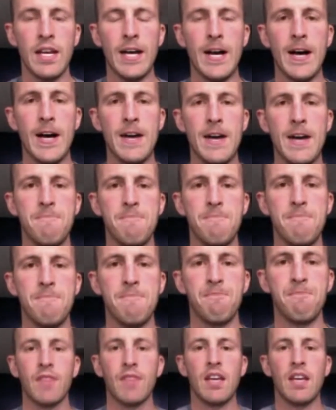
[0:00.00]
Um,
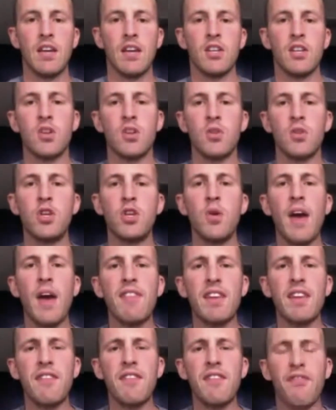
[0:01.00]
so
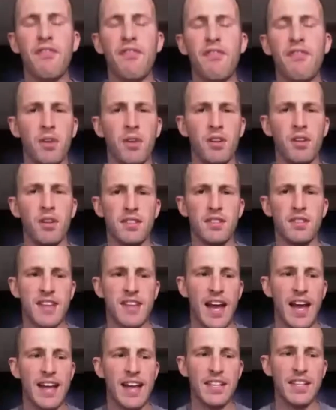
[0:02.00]
do you have any formal
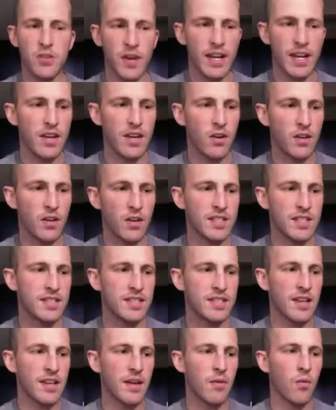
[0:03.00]
science training, or
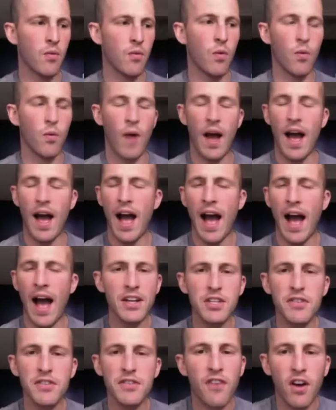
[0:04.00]
is this
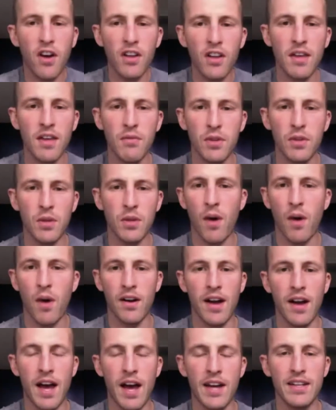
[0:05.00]
how did you fall in love with the
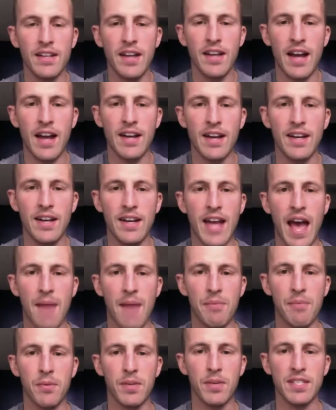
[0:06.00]
water? How did it
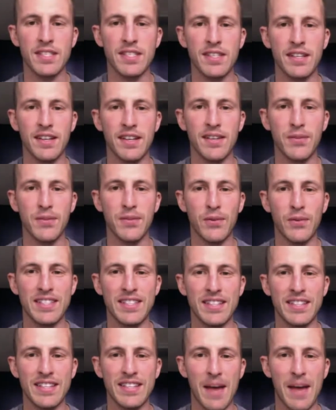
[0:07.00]
happen? What's the
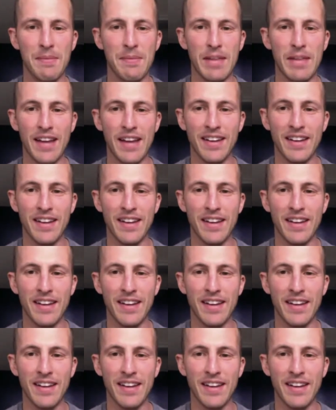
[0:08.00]
timeline?